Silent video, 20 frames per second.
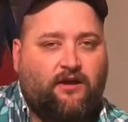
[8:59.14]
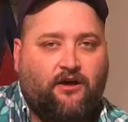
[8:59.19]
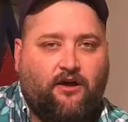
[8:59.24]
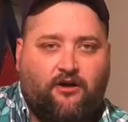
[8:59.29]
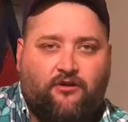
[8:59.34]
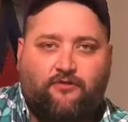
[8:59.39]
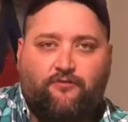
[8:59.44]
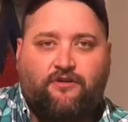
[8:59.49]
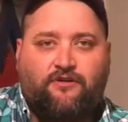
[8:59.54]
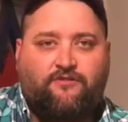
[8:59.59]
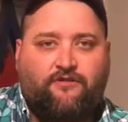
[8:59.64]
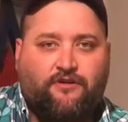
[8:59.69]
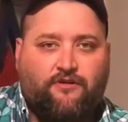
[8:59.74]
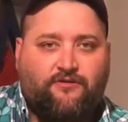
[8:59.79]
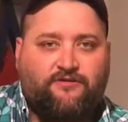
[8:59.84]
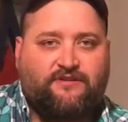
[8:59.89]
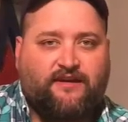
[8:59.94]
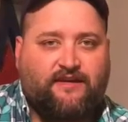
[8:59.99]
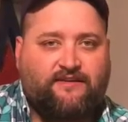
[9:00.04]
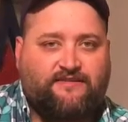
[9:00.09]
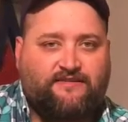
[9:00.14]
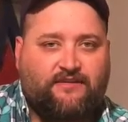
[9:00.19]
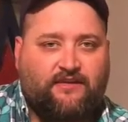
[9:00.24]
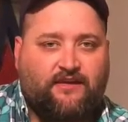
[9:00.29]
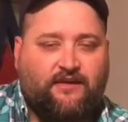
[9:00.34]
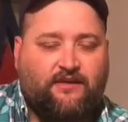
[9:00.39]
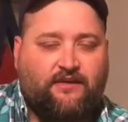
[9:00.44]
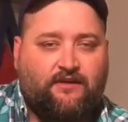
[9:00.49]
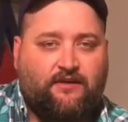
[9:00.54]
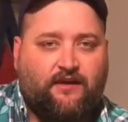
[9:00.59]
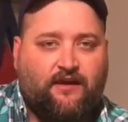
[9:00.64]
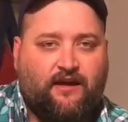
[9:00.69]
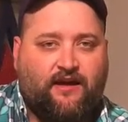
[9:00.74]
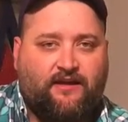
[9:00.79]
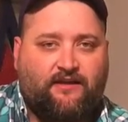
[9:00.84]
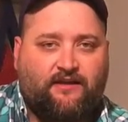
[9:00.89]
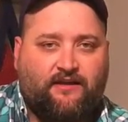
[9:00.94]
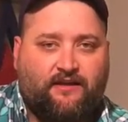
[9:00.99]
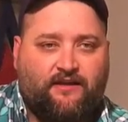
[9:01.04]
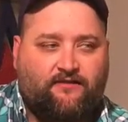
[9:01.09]
All the reviews I see,
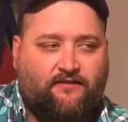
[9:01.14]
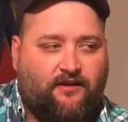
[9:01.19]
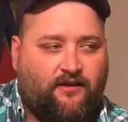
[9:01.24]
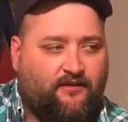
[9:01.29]
I